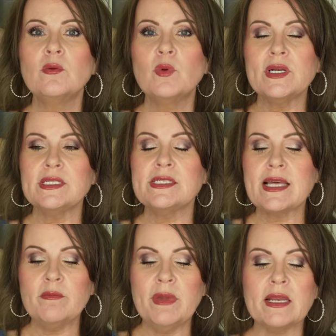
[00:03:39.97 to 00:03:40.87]
what does
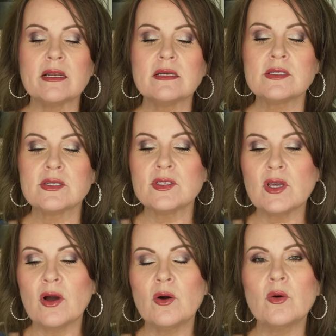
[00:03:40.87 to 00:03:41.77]
that mean?
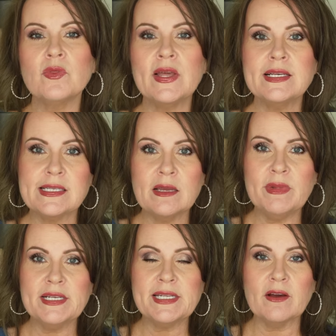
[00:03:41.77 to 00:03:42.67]
So they sent
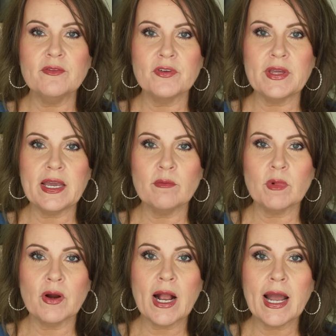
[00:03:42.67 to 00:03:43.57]
me down for the
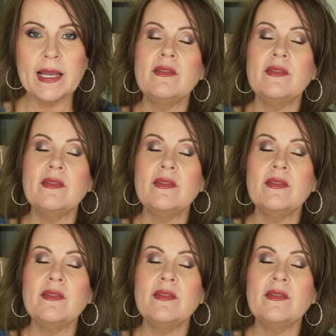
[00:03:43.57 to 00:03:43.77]
MRI,